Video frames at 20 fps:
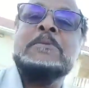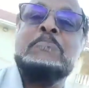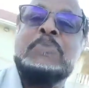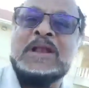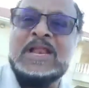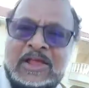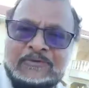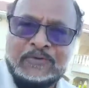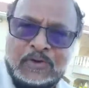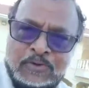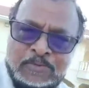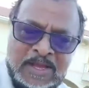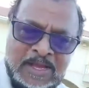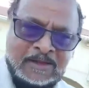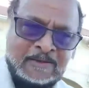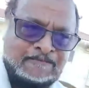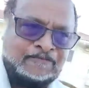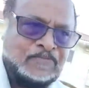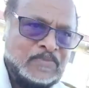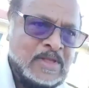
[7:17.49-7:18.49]
Believe you
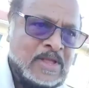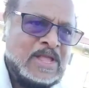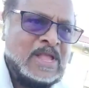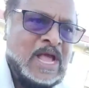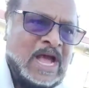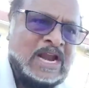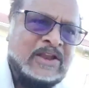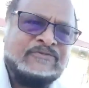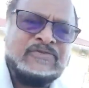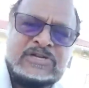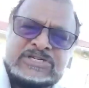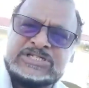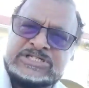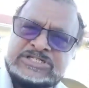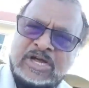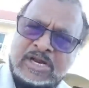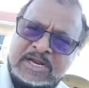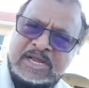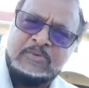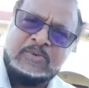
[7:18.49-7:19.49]
me. And if you
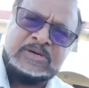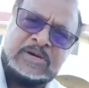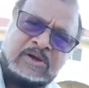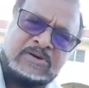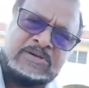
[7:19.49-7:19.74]
study what